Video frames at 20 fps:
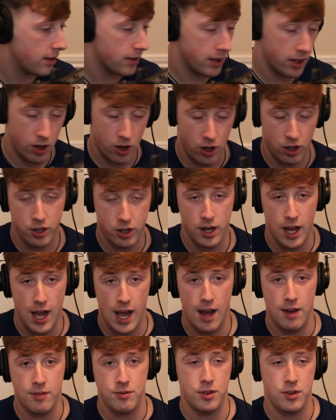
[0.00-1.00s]
They're all going to
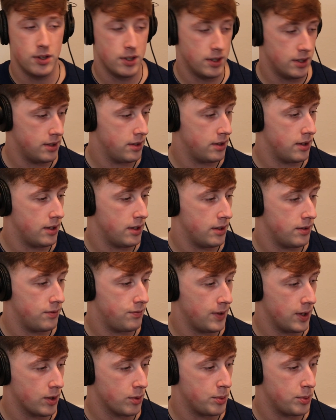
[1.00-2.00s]
have the
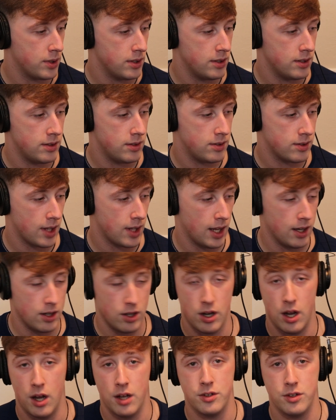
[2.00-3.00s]
fingerprint
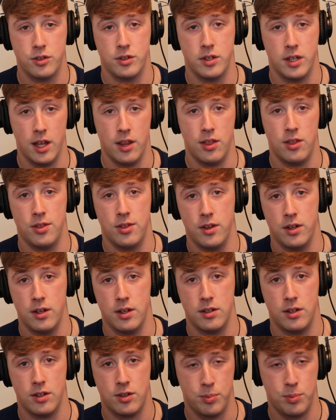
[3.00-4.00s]
scanner underneath
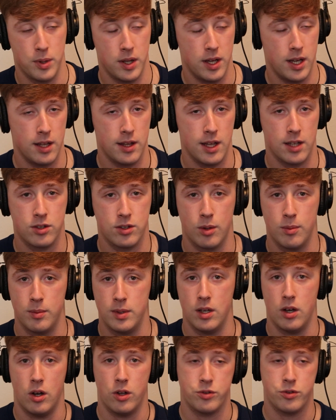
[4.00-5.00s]
the display, and that's going to
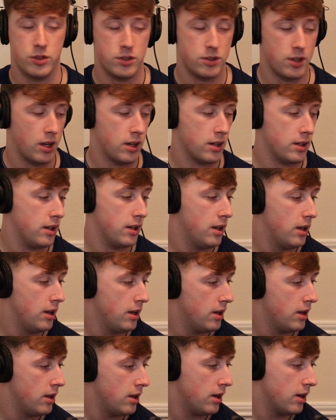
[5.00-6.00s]
be ultrasonic,
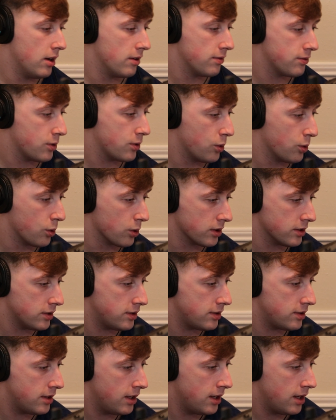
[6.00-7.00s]
of
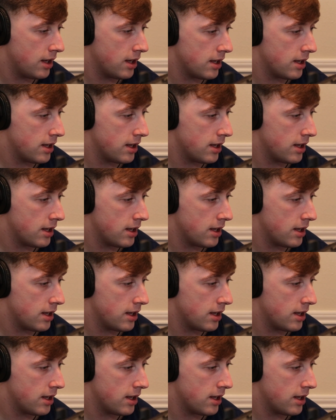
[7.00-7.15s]
course.